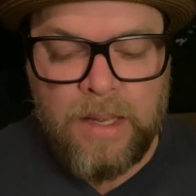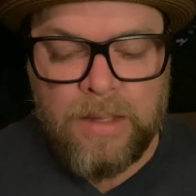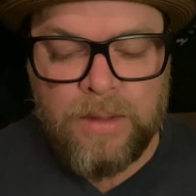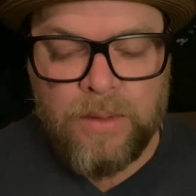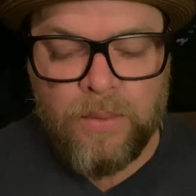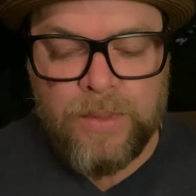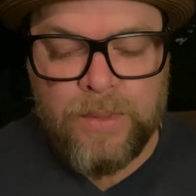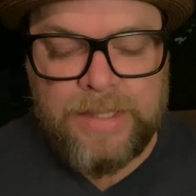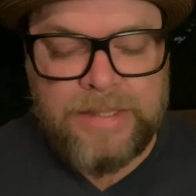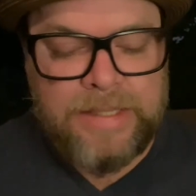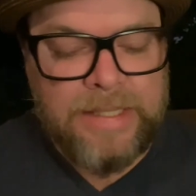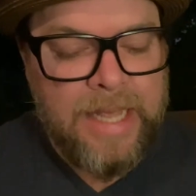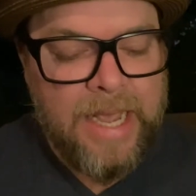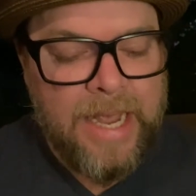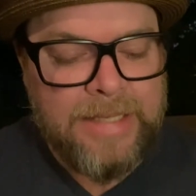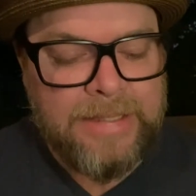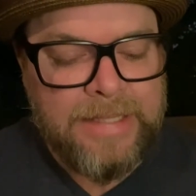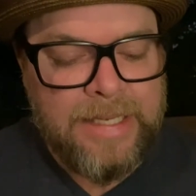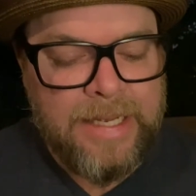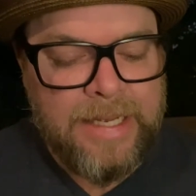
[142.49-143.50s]
The reason the
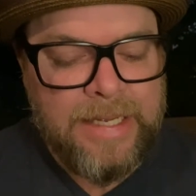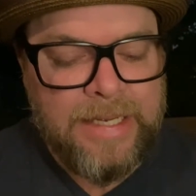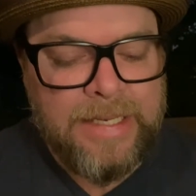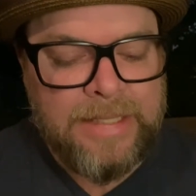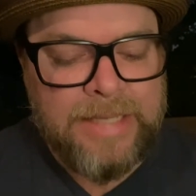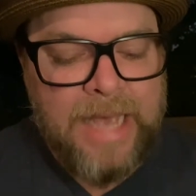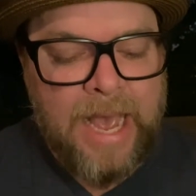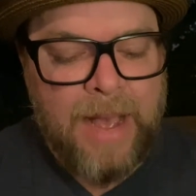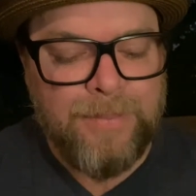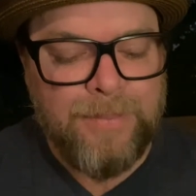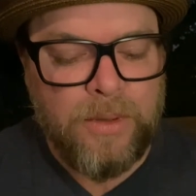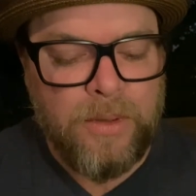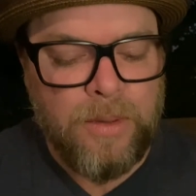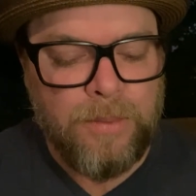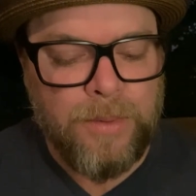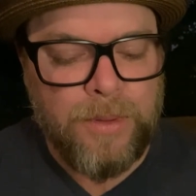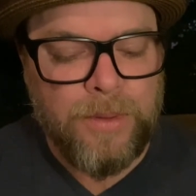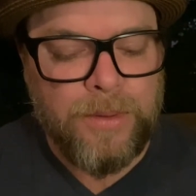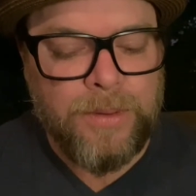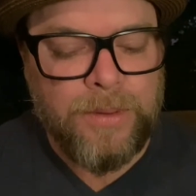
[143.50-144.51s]
idea is
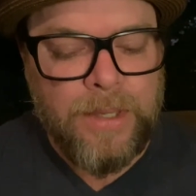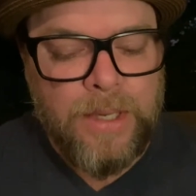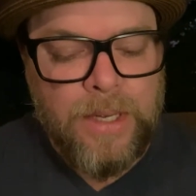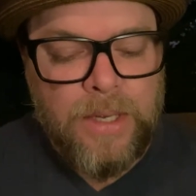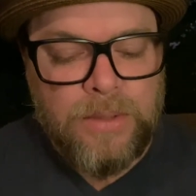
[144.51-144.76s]
applicable